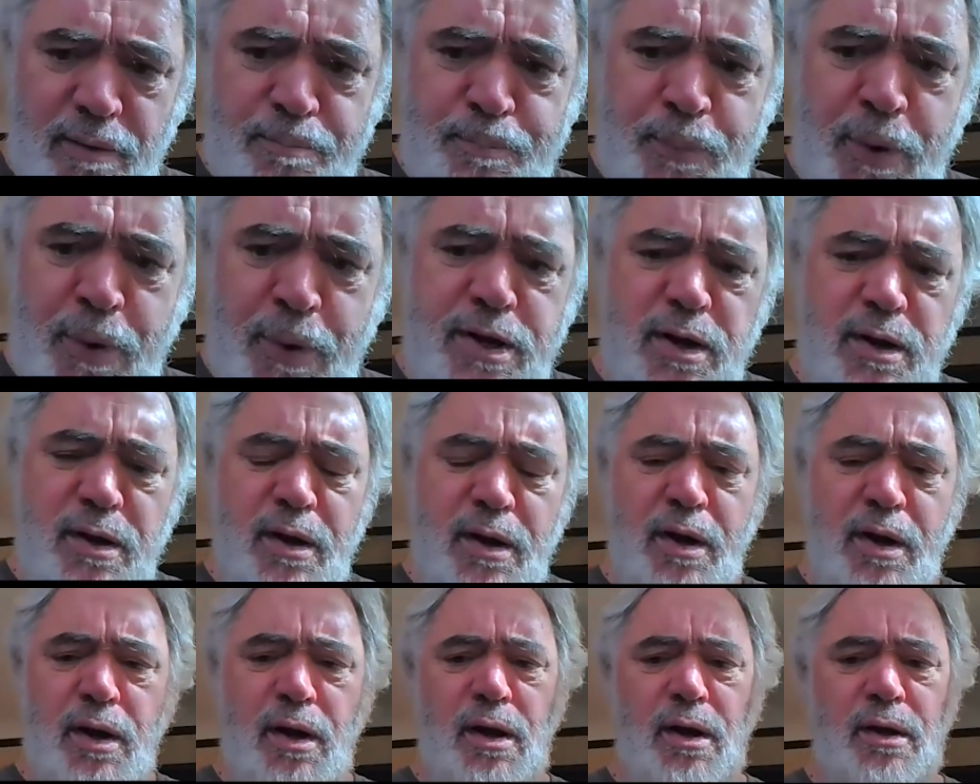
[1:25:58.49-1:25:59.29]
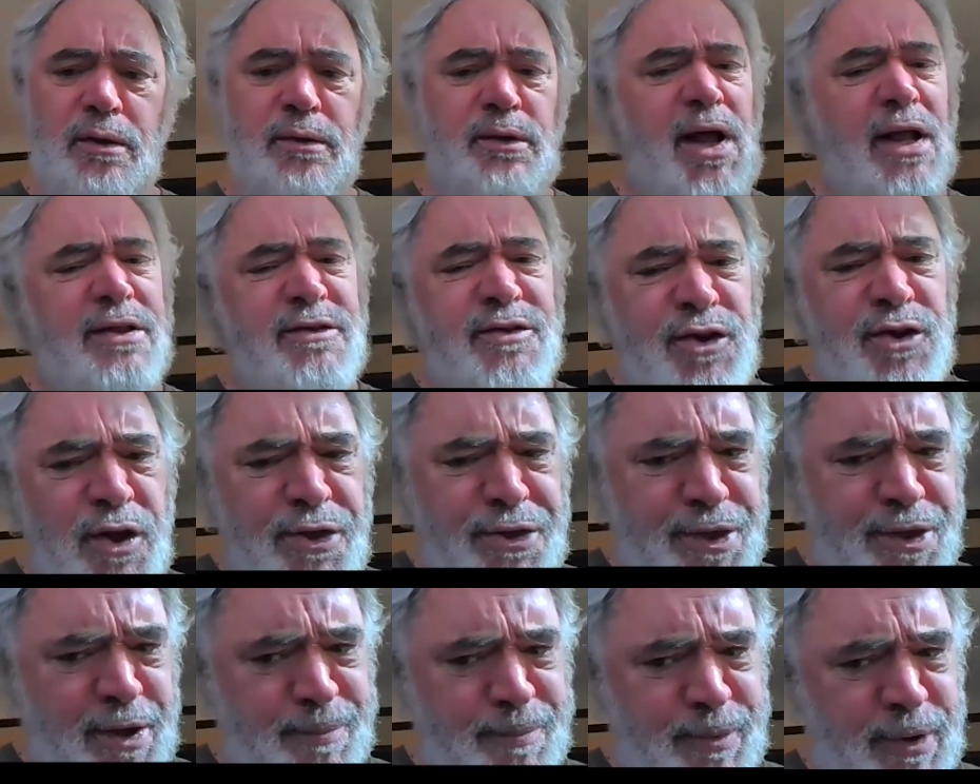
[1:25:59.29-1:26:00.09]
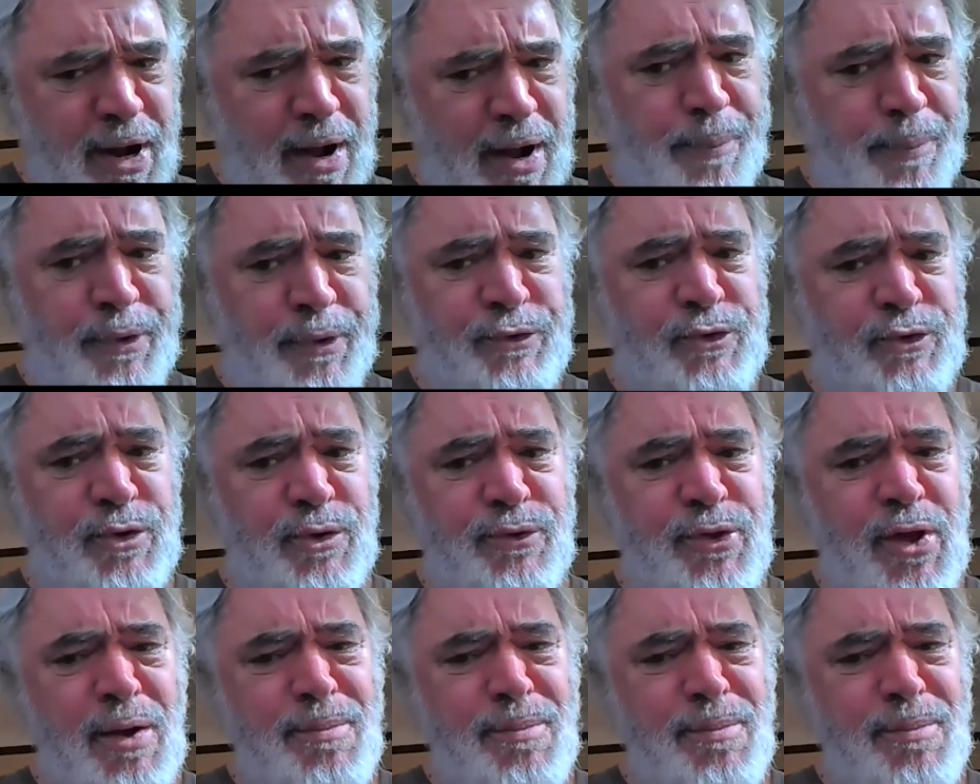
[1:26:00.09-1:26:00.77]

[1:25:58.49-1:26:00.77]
But that's another thing monopolies do.